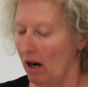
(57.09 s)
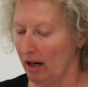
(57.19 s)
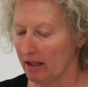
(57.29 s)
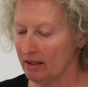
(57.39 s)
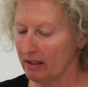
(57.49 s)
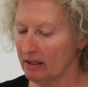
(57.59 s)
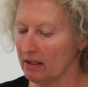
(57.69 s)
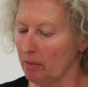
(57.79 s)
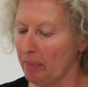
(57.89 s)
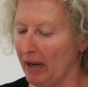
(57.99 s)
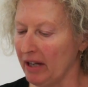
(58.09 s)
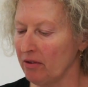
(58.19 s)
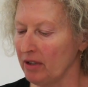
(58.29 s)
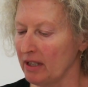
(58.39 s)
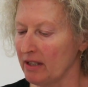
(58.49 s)
Artists are
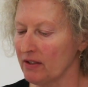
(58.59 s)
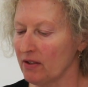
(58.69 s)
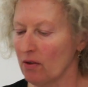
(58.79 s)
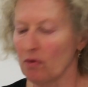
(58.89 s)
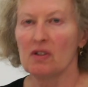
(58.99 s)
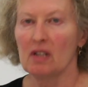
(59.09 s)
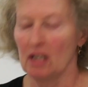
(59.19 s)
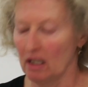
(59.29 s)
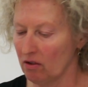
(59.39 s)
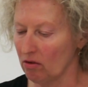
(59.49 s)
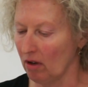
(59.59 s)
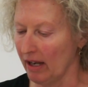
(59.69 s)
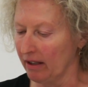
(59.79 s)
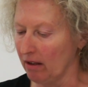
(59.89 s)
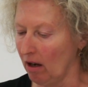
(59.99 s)
pioneers who seek to
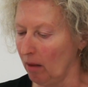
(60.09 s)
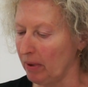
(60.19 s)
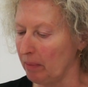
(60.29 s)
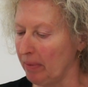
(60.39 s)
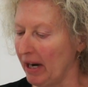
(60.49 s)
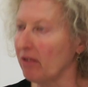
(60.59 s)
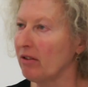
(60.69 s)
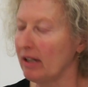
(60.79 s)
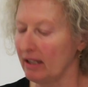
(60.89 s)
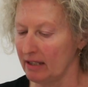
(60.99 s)
link up apparently